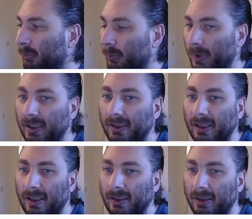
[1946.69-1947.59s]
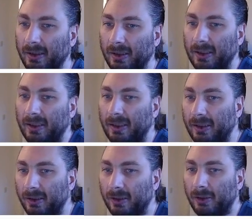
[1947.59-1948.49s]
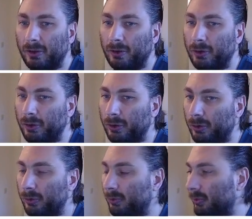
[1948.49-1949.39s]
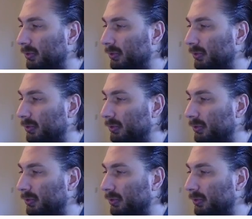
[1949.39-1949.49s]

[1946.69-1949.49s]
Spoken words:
we then need to